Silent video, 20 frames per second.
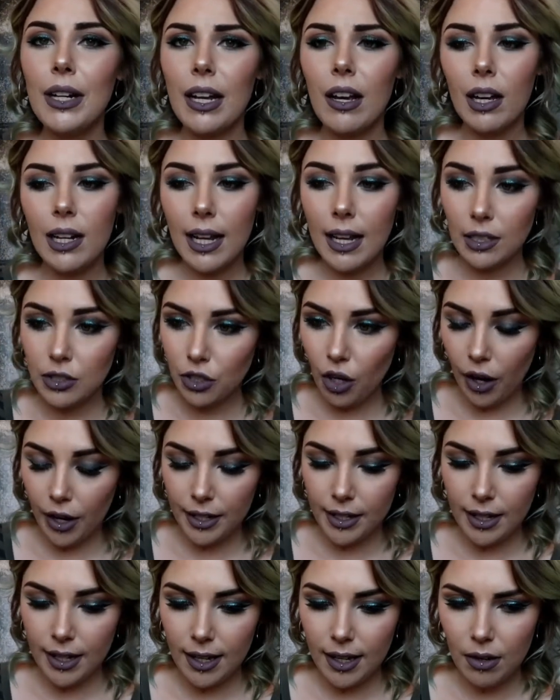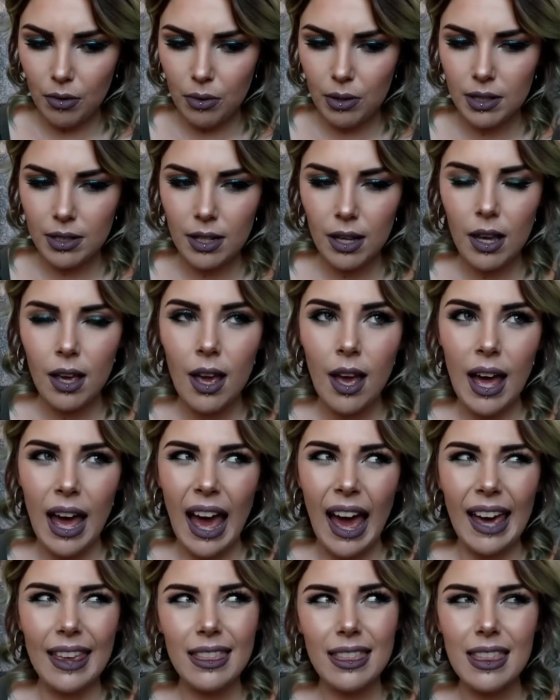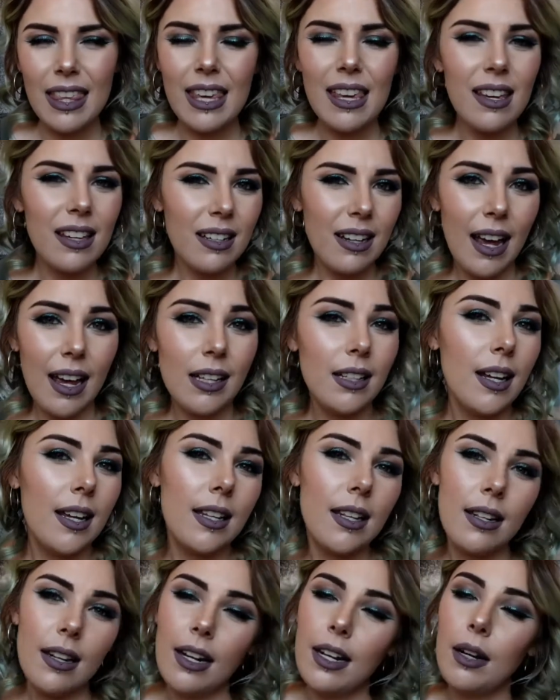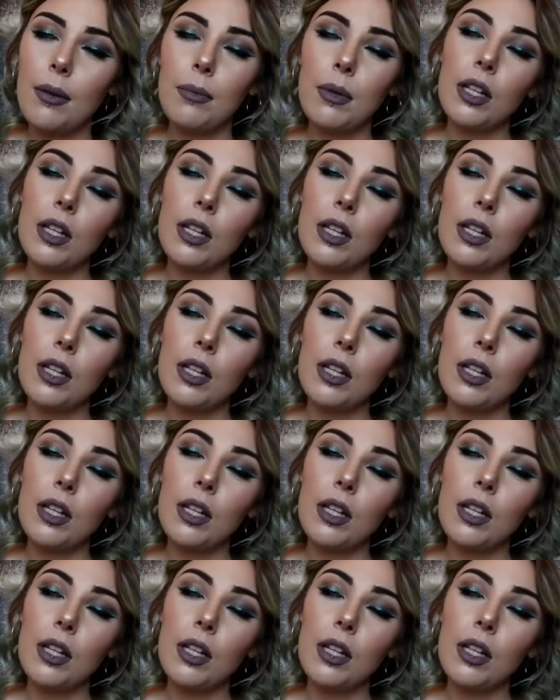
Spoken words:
And I got it at Target. It was, I think, $9.99.